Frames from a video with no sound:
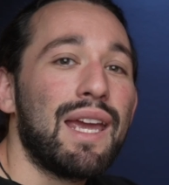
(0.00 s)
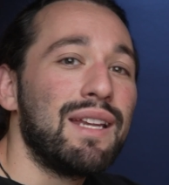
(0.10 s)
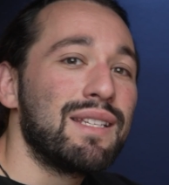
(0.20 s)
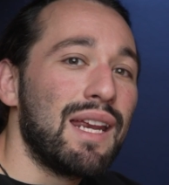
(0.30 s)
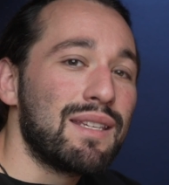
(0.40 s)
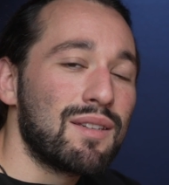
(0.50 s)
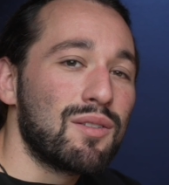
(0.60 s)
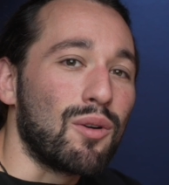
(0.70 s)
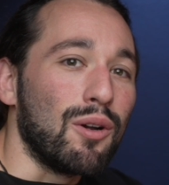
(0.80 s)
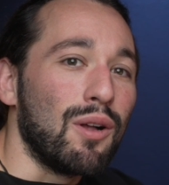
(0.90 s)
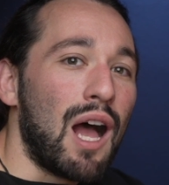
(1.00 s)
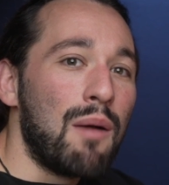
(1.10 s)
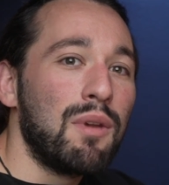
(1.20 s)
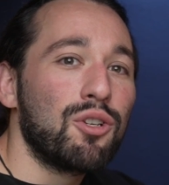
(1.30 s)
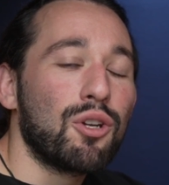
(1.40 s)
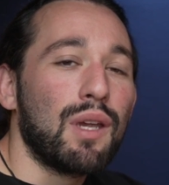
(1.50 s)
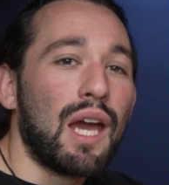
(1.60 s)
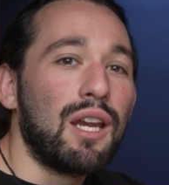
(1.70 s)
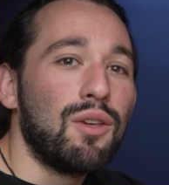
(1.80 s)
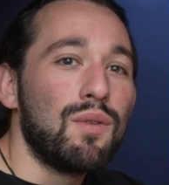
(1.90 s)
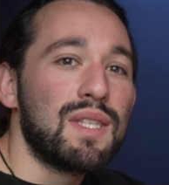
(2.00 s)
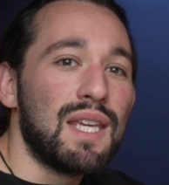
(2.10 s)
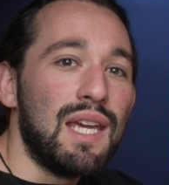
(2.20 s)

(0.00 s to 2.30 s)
In today's tutorial, I'm going to show you how to use the